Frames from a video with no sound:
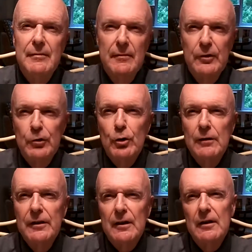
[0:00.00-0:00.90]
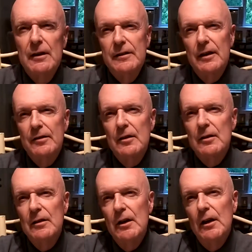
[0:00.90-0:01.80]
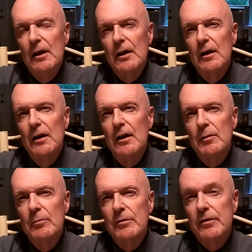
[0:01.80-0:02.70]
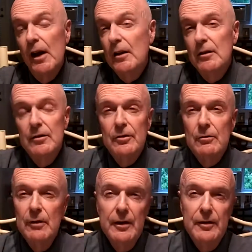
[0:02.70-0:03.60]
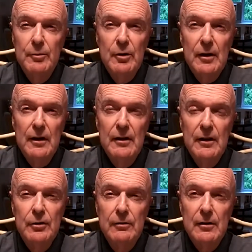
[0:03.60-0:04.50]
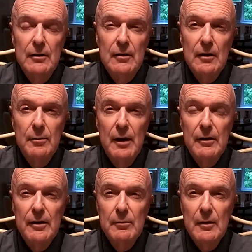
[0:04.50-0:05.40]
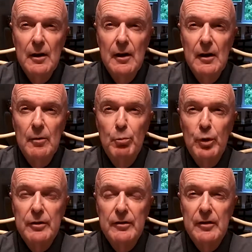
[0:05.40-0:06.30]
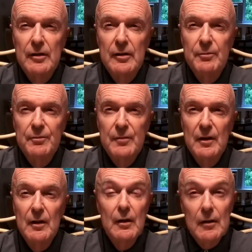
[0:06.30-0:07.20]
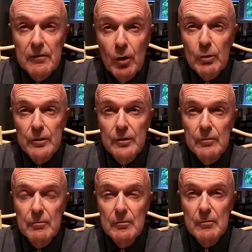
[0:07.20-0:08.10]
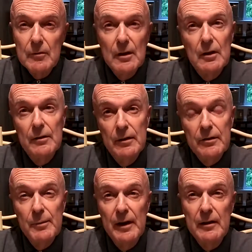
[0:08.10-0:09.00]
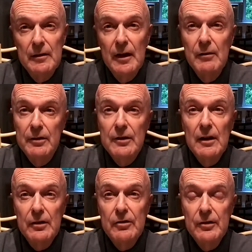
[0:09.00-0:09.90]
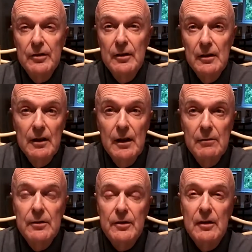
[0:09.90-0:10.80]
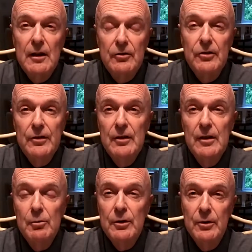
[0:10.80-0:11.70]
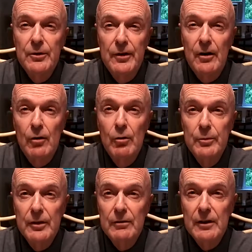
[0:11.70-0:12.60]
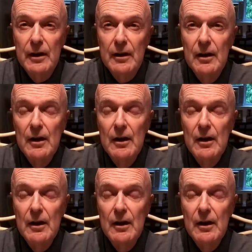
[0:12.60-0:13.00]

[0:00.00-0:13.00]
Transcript: Story of Nikola Tesla. Frankly, until reading the book, I knew very little about him. But folks, this man gave us electricity. He gave us the electricity that we use in our homes every day.